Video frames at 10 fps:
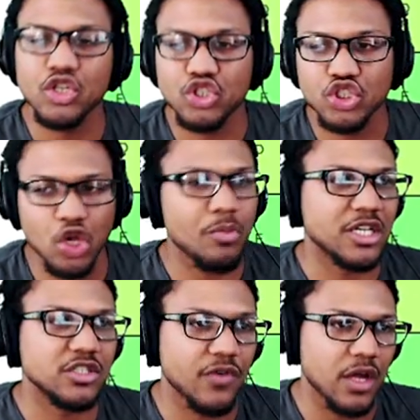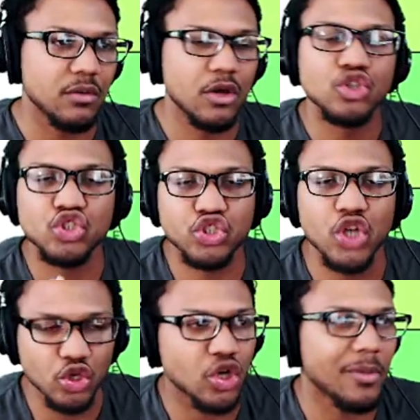So much fun.
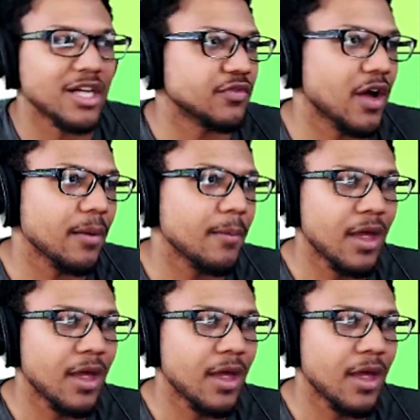So, so much fun.